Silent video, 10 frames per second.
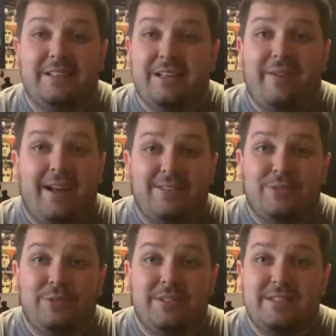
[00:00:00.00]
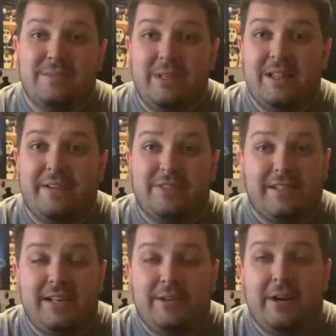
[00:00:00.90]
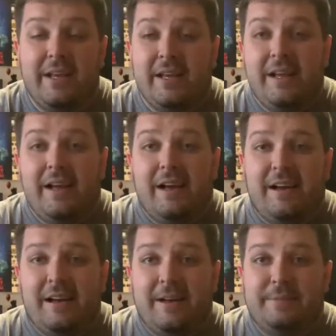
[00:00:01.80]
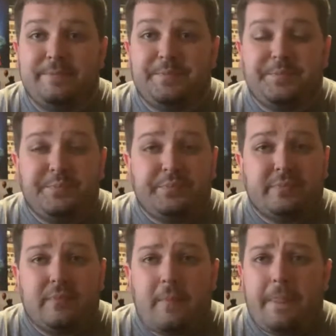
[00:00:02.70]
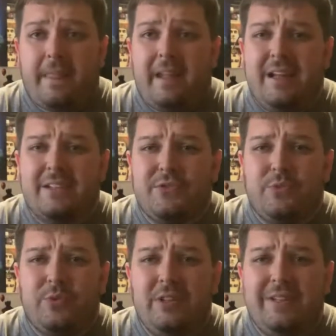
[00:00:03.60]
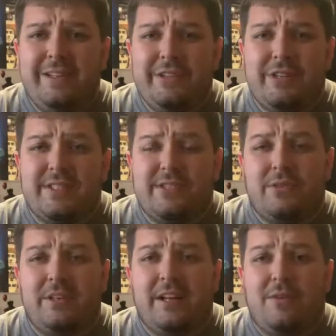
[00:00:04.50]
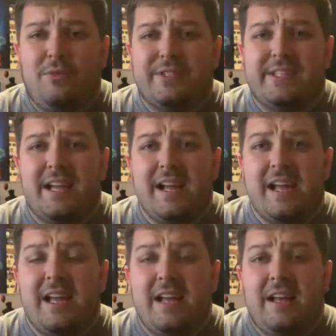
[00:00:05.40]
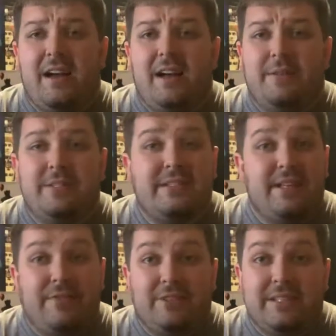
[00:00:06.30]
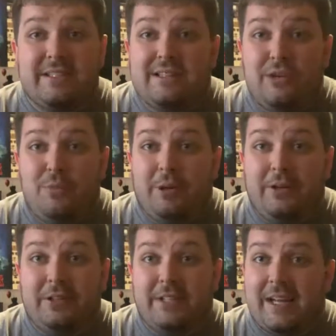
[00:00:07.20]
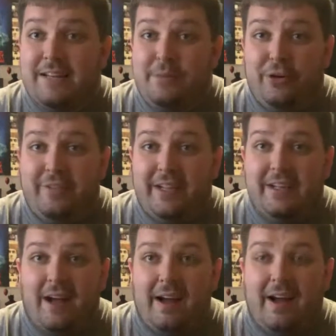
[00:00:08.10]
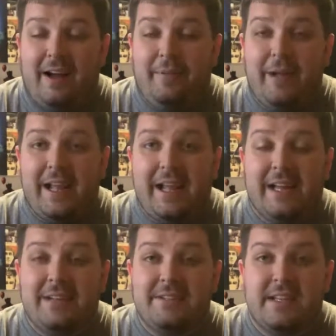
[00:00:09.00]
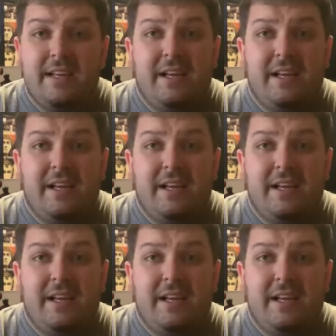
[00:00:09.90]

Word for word: live out in the woods and be left alone. Um, it's a really interesting story. Now, I will say um, this is definitely a slow burn kind of movie, um, and